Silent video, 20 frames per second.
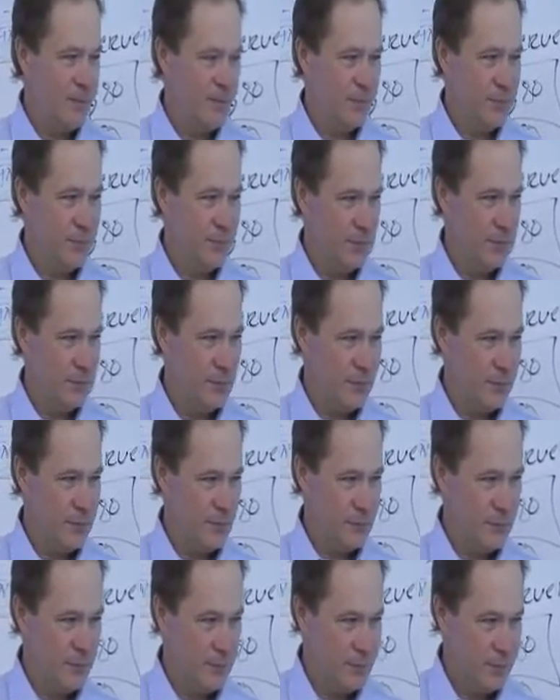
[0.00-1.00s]

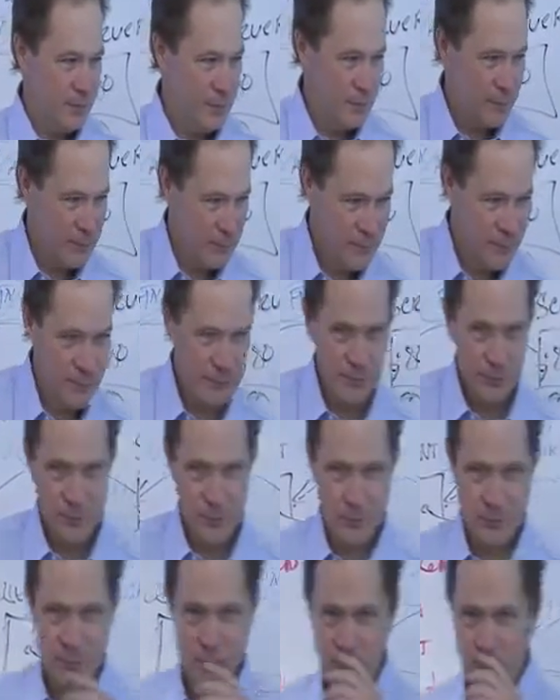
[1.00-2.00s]

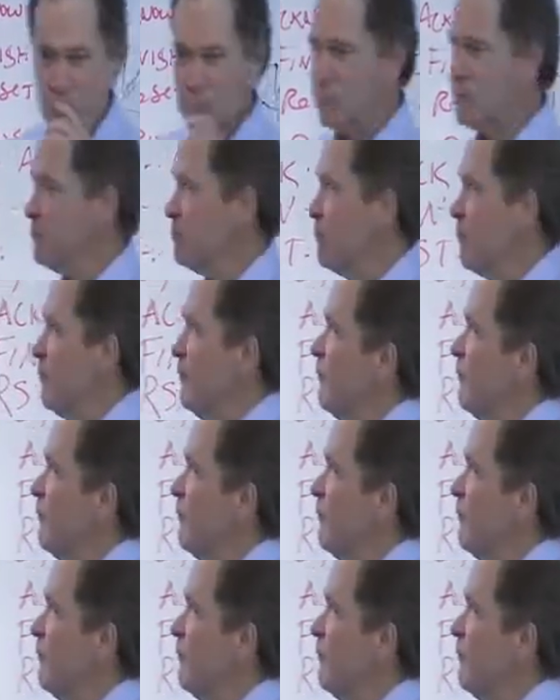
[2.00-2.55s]
(silence)